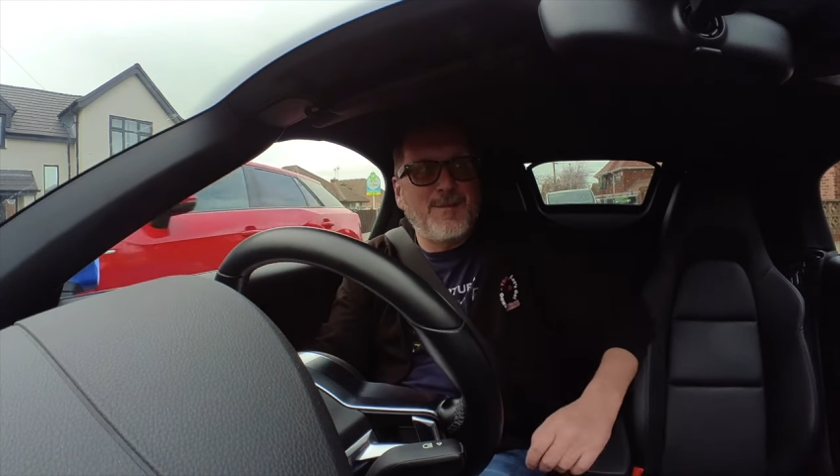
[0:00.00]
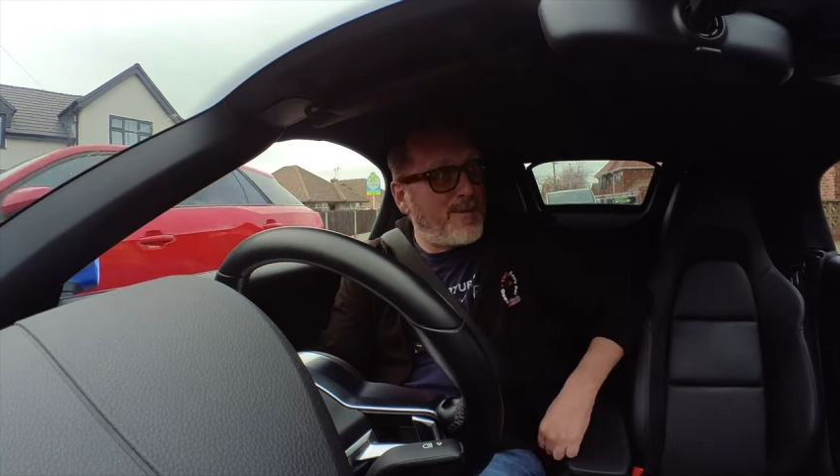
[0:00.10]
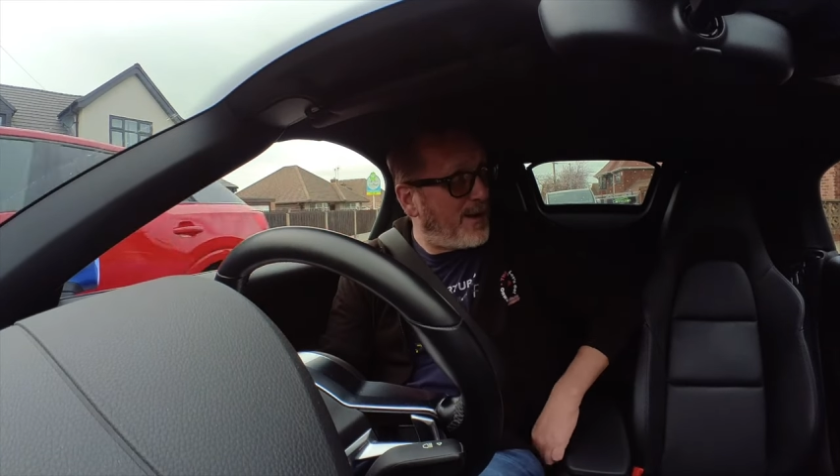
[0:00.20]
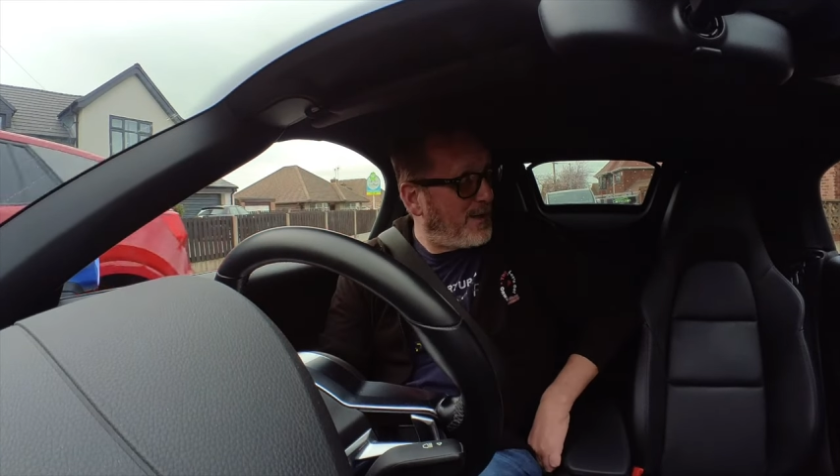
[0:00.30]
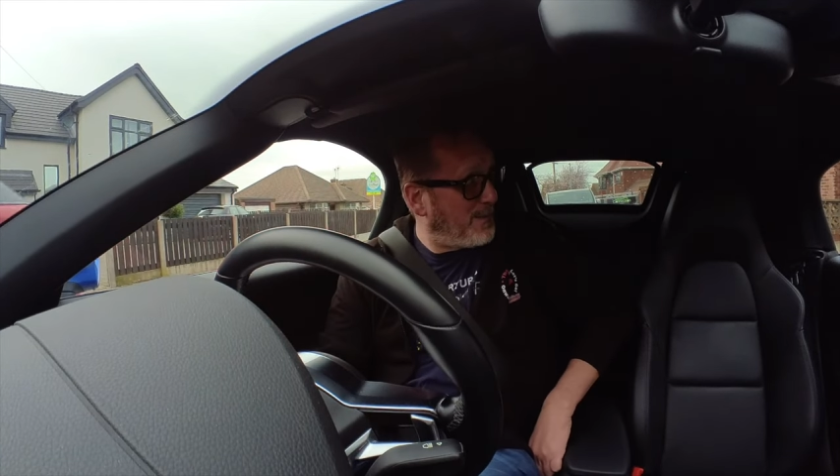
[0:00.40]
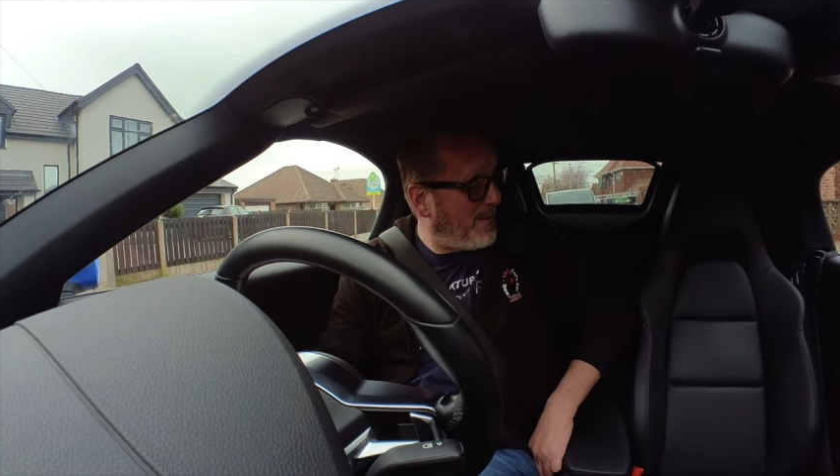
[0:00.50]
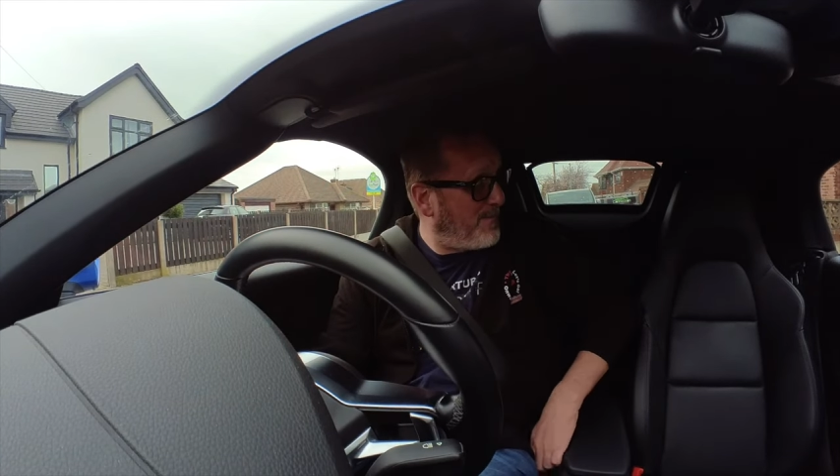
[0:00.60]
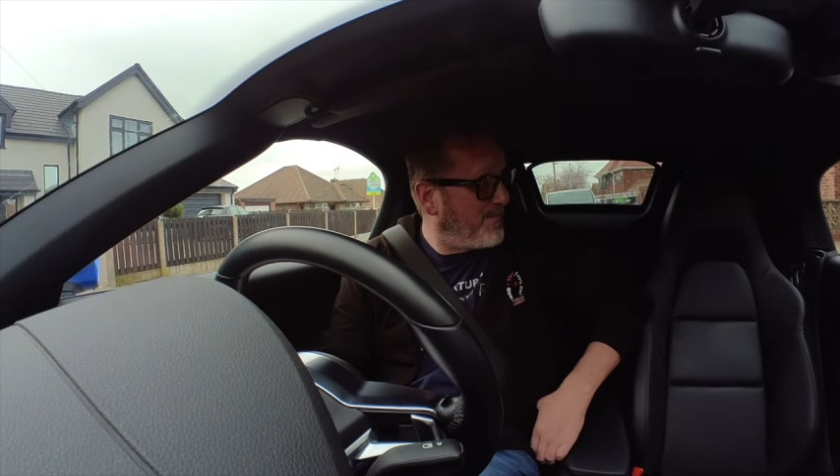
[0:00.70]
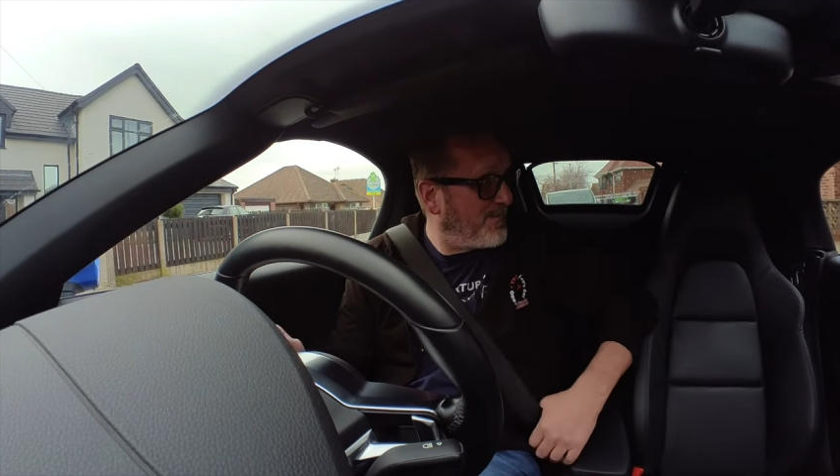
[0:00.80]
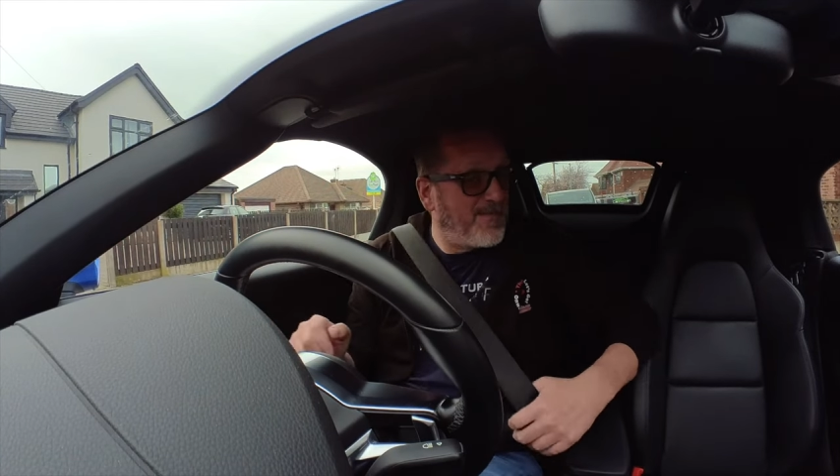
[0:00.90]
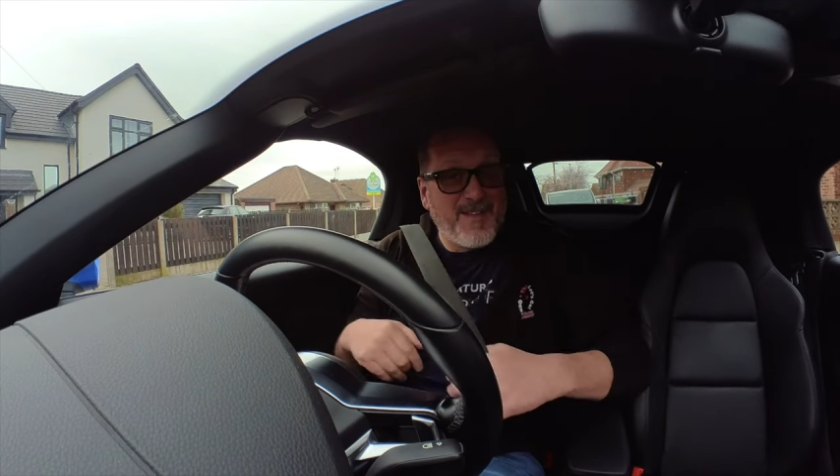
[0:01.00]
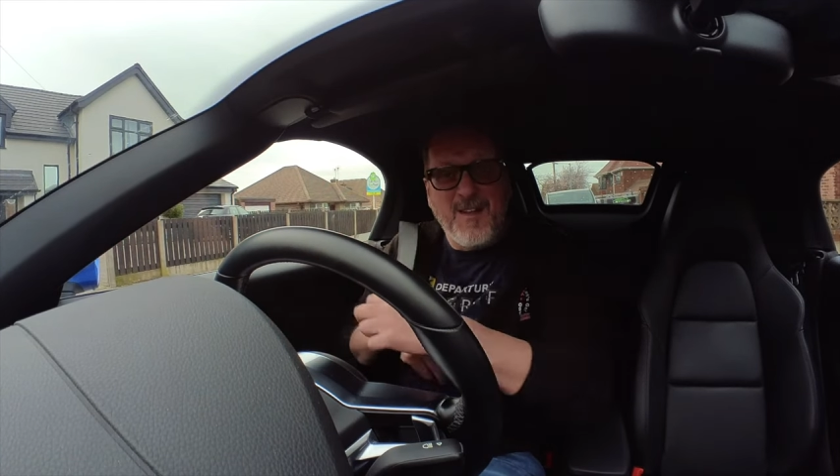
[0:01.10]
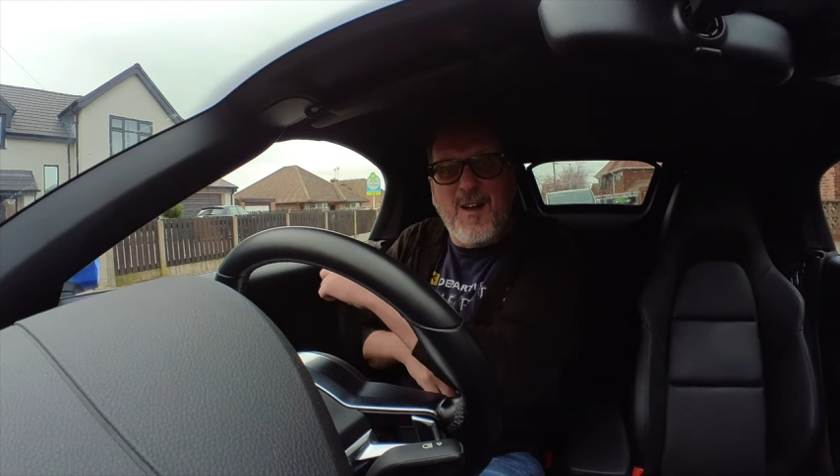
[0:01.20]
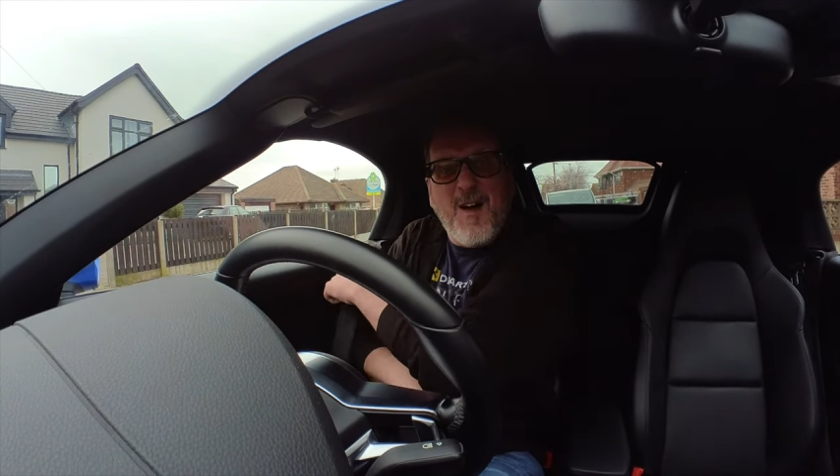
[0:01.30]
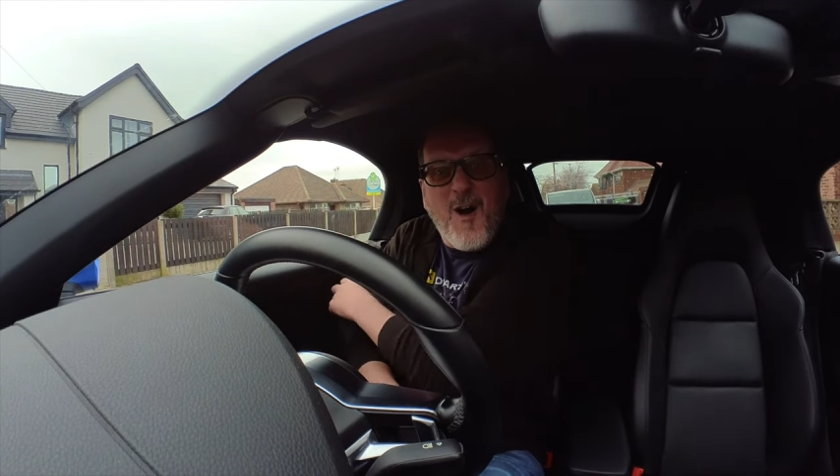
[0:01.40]
Right, come on.
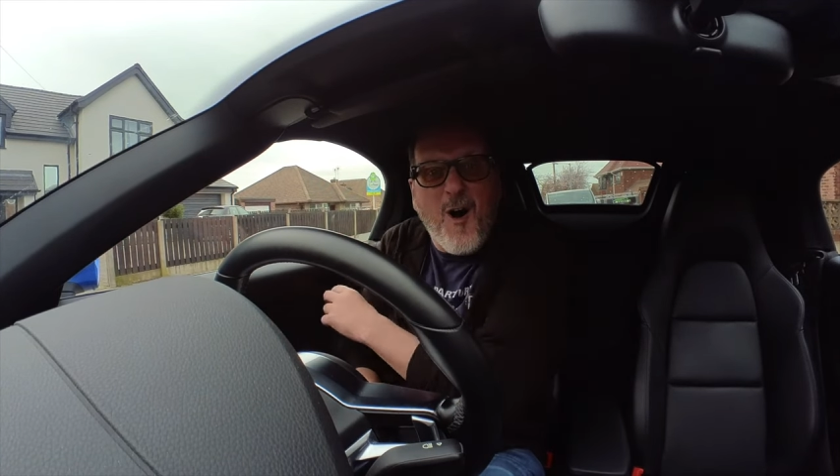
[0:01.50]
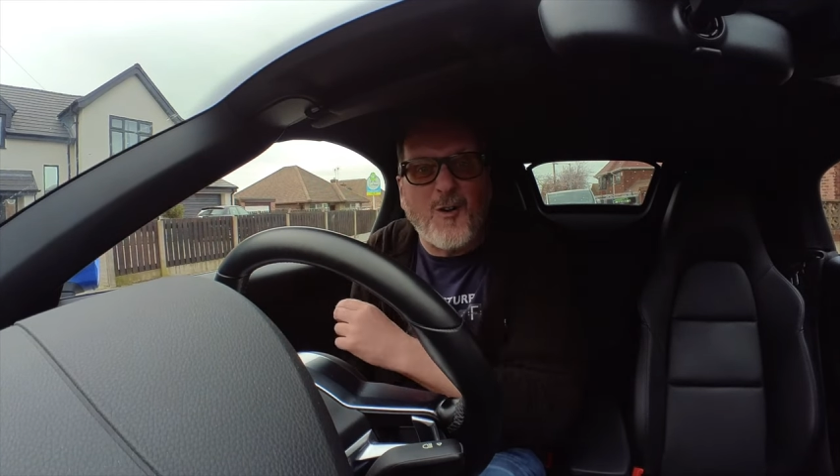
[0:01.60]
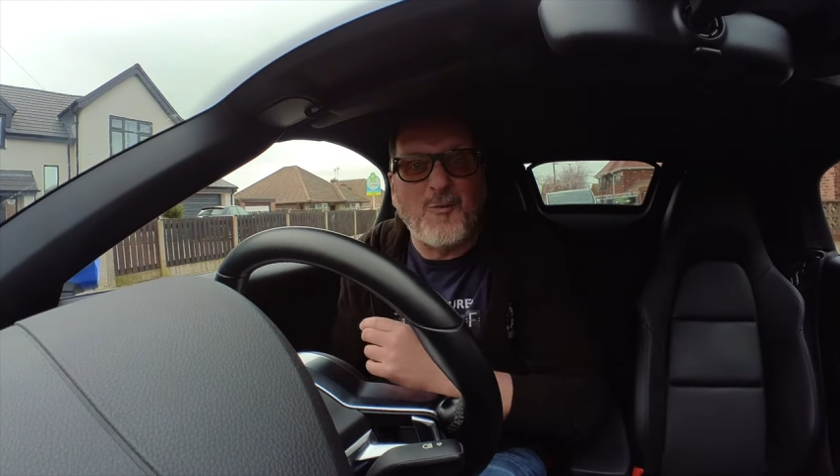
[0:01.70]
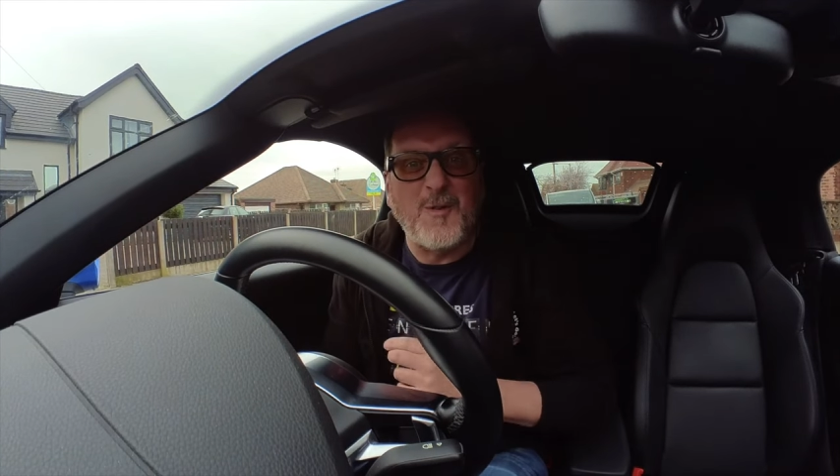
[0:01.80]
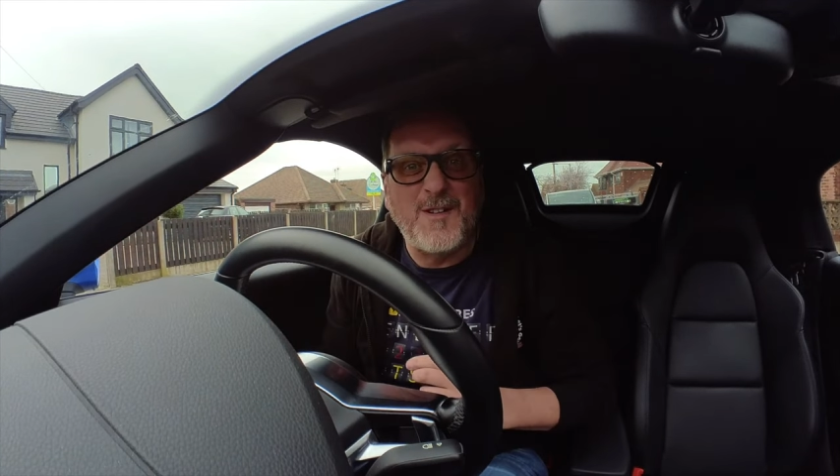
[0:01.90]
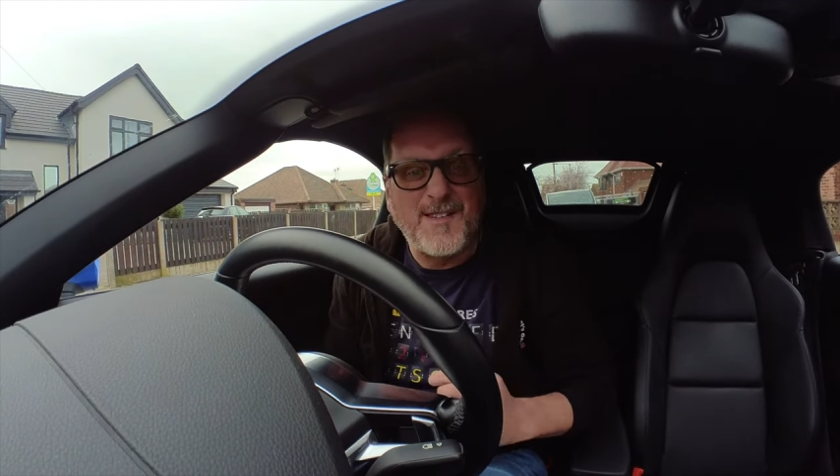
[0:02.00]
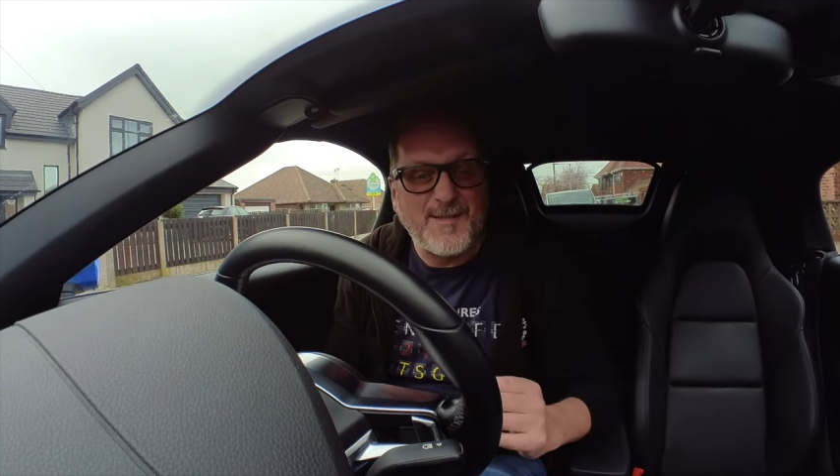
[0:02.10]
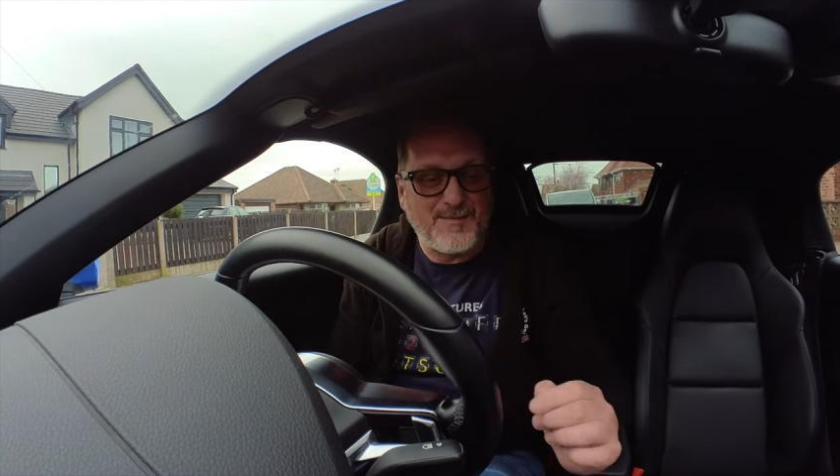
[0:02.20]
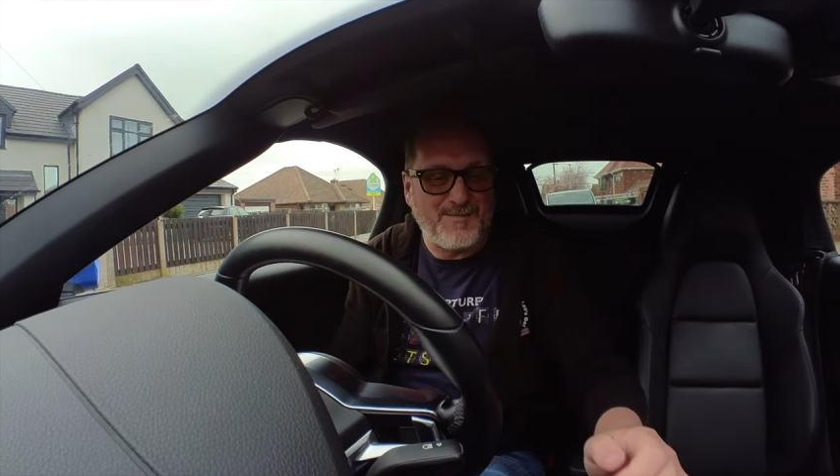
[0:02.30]
Onwards.